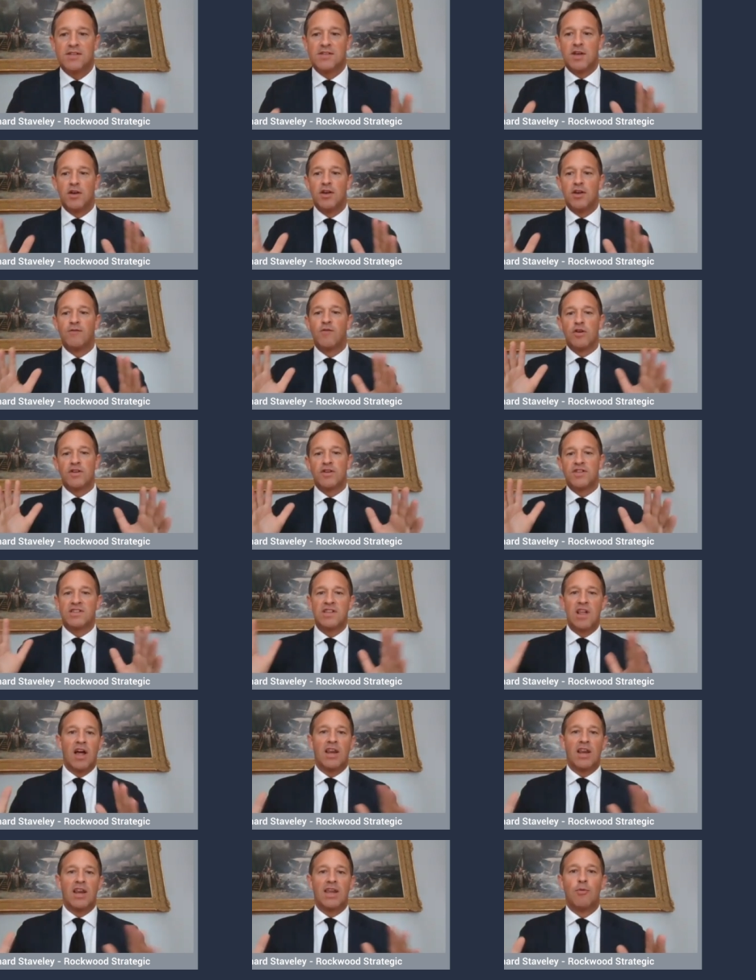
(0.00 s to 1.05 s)
So you've got a
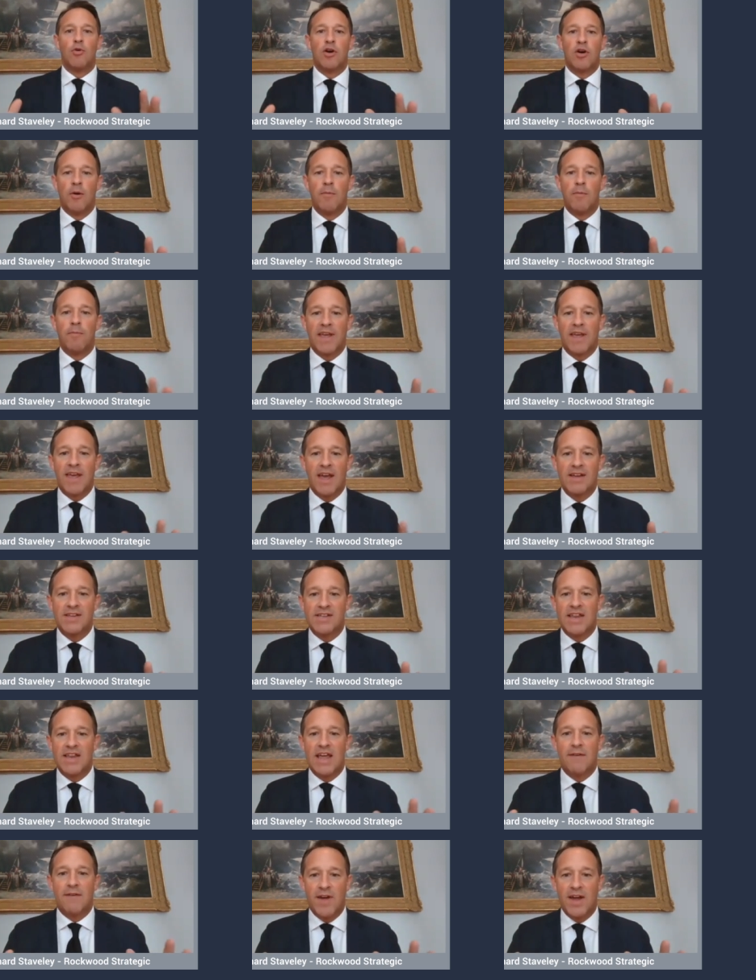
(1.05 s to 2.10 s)
slightly more
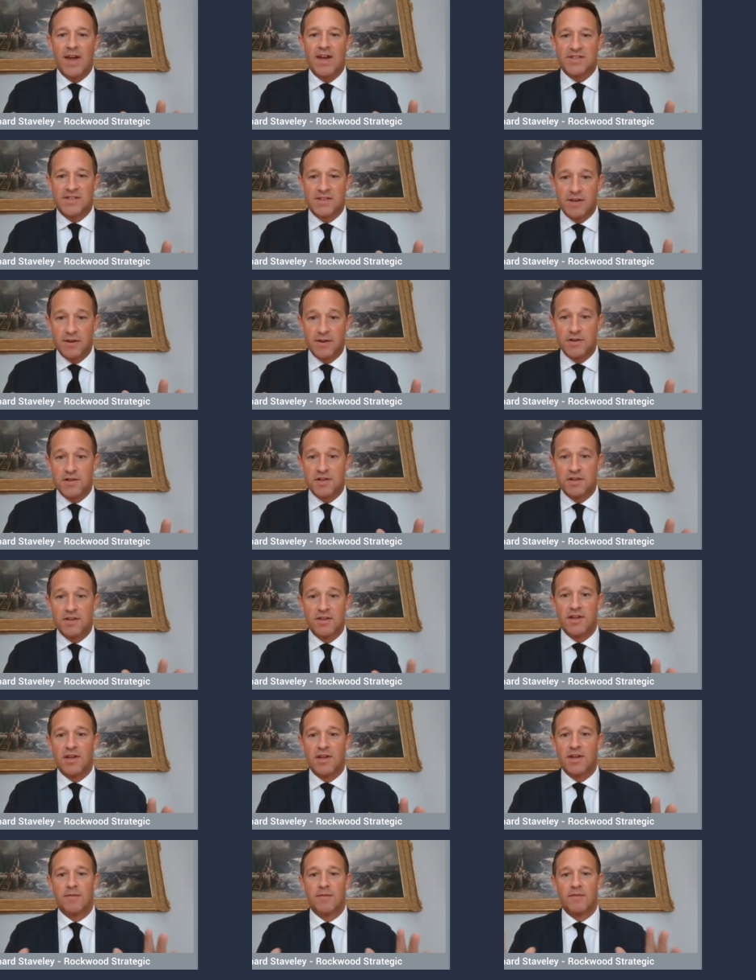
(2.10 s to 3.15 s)
complicated FX solution
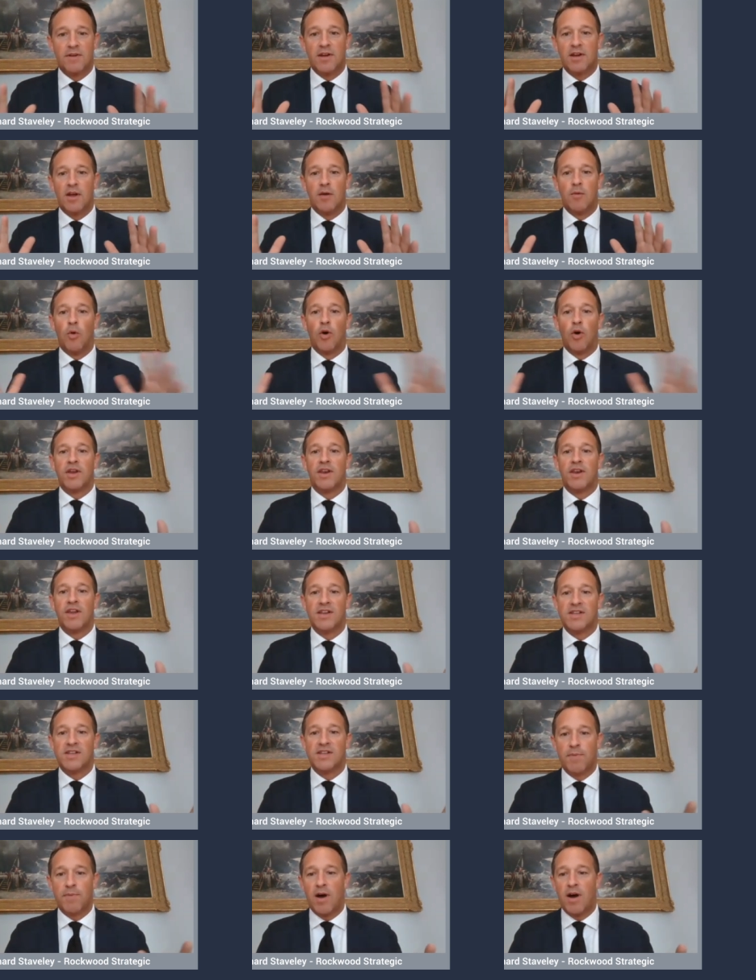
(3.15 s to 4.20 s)
than what you need
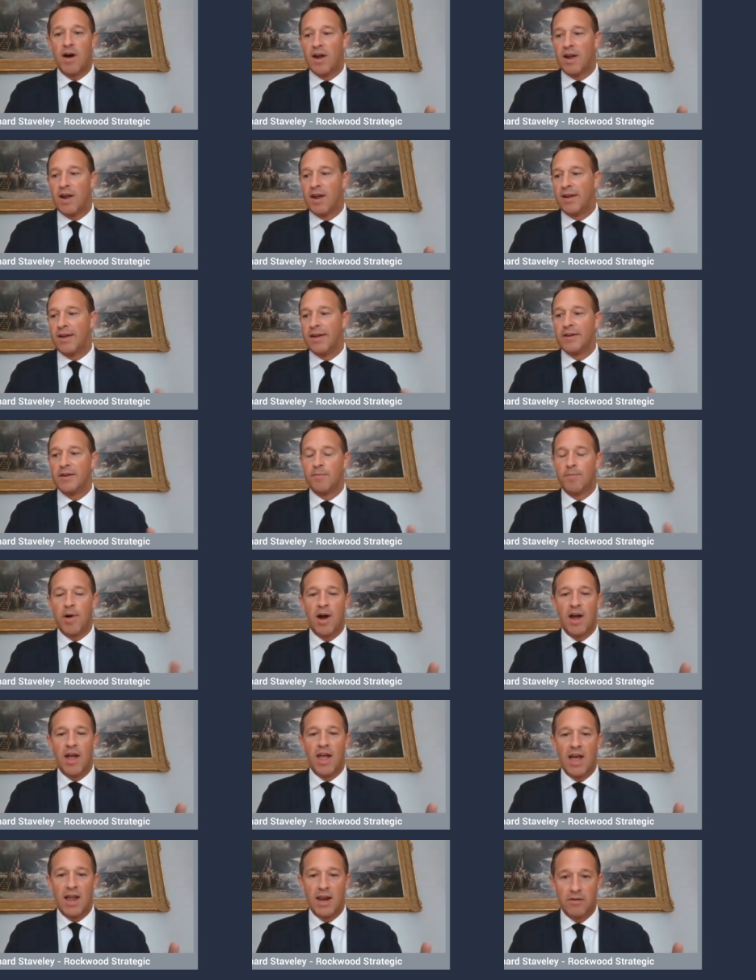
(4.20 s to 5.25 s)
to buy your
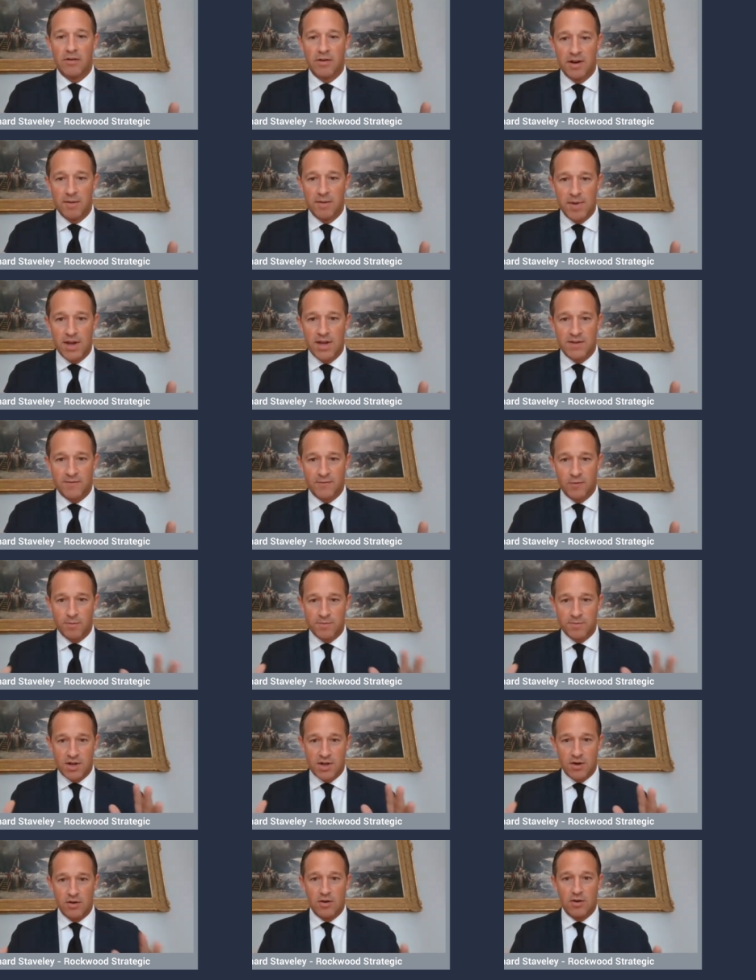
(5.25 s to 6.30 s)
paella and your beers from
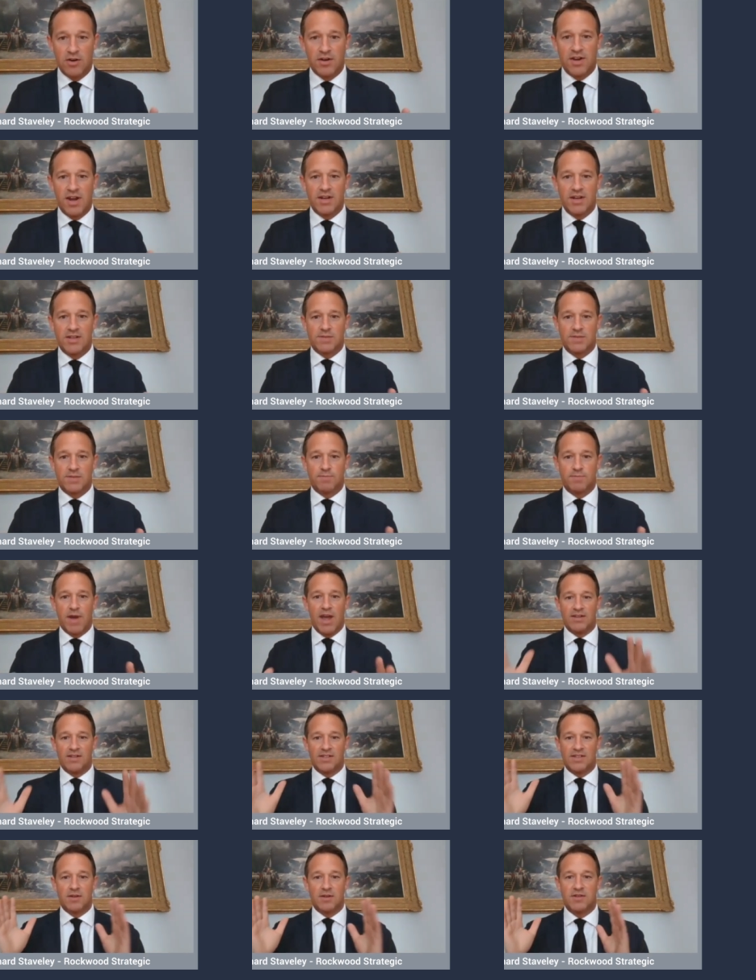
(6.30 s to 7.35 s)
to go on holiday in
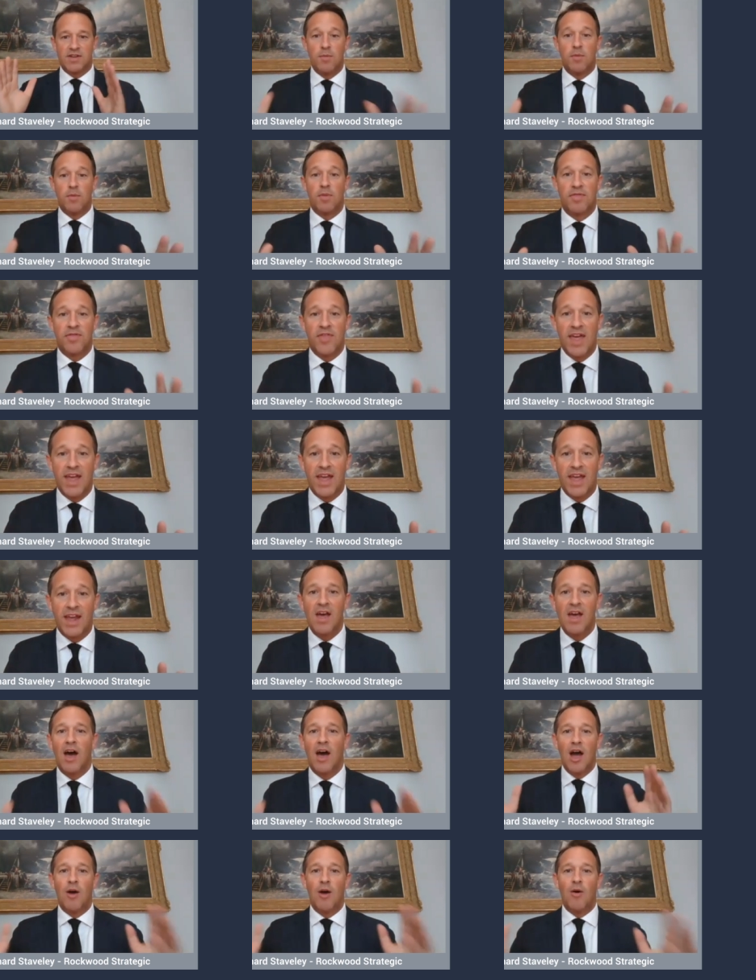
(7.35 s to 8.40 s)
Spain. So don't think,
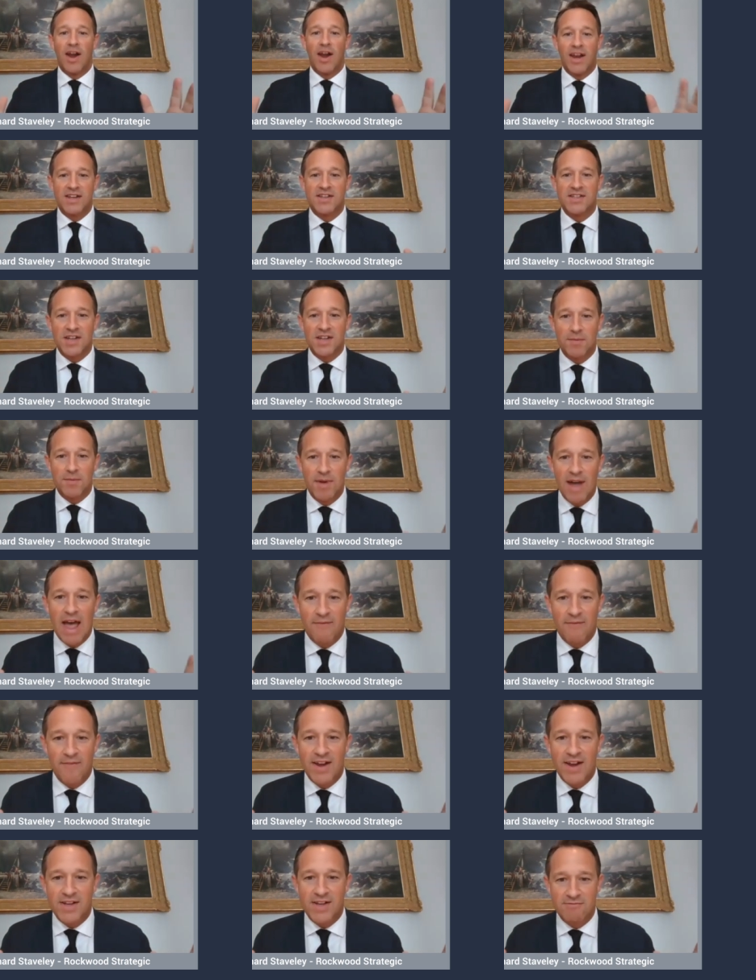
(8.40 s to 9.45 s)
oh, I can do my
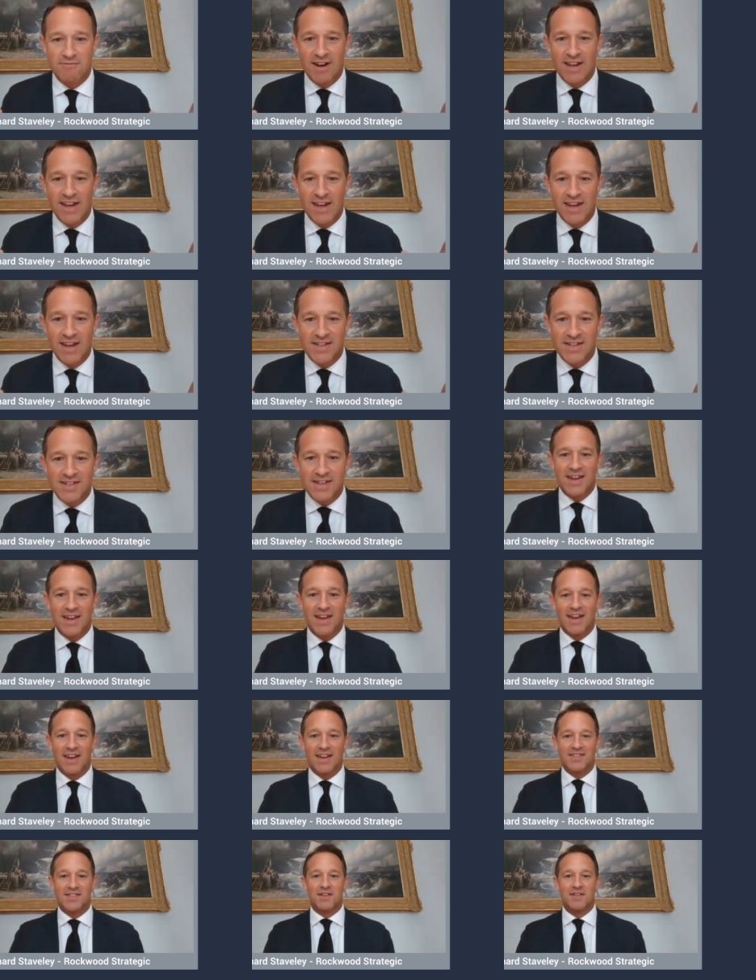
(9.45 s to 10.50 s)
FX really easy
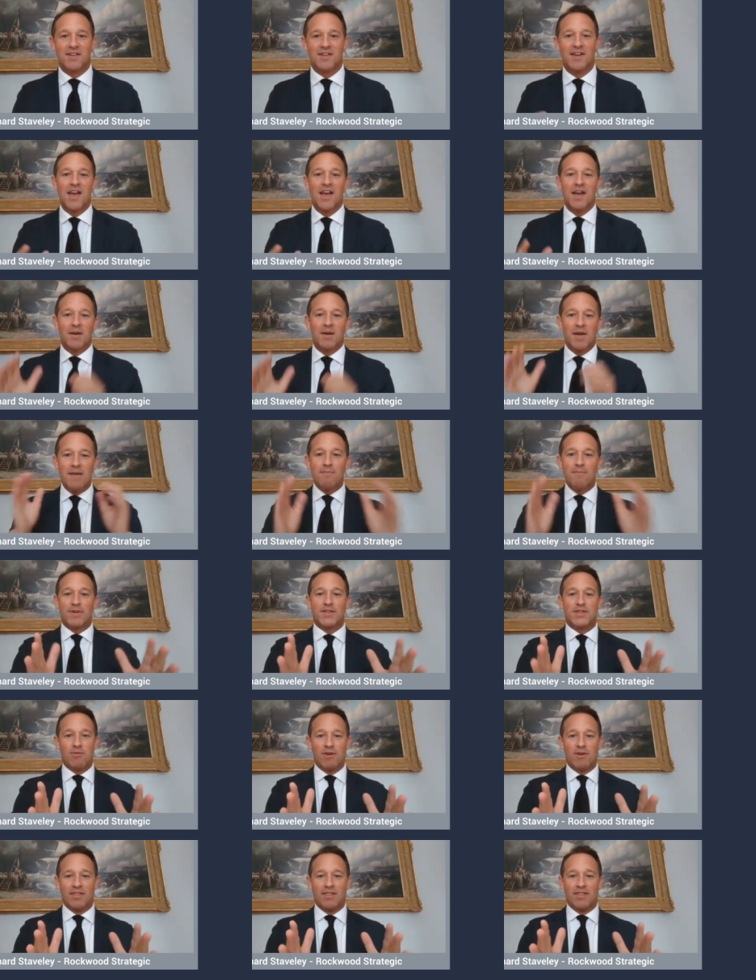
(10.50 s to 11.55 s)
here. So in
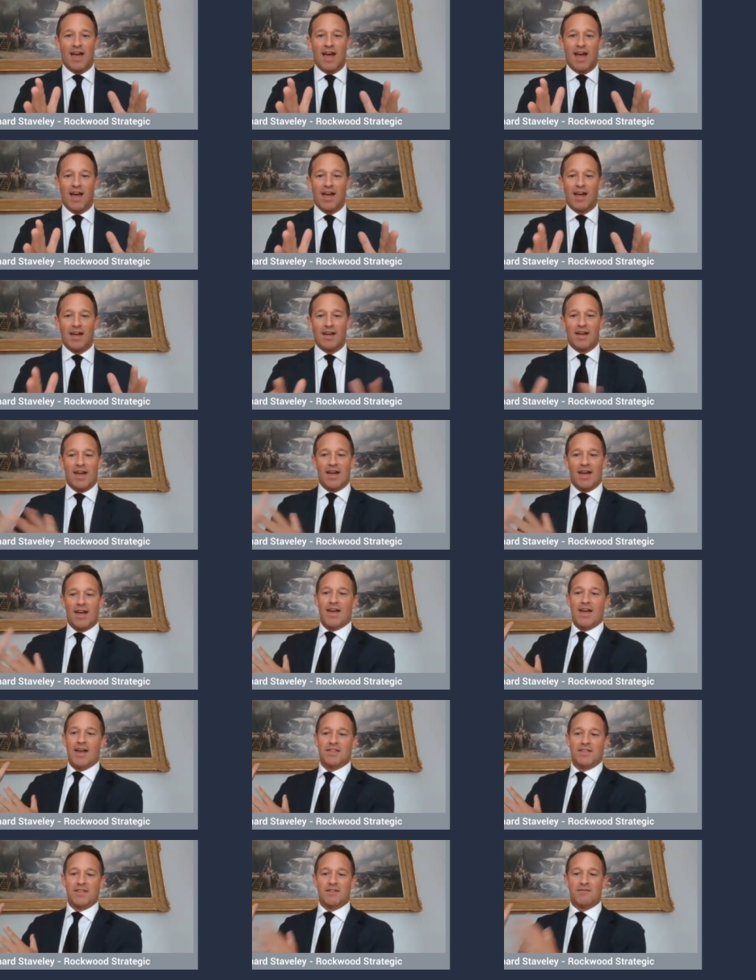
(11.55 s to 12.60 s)
between that
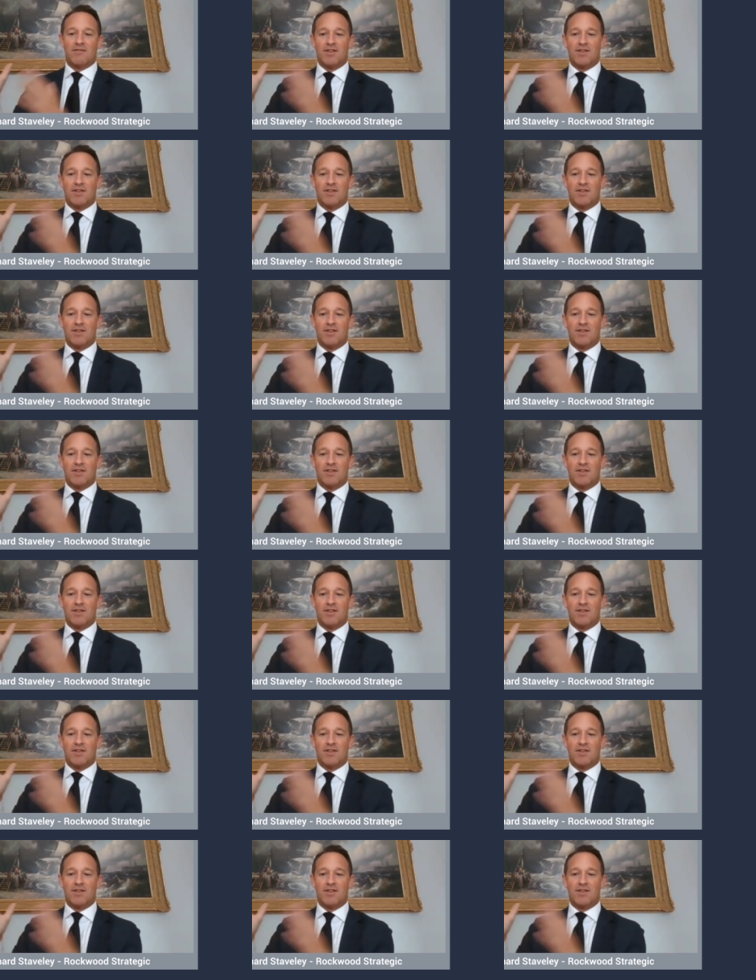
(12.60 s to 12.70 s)
and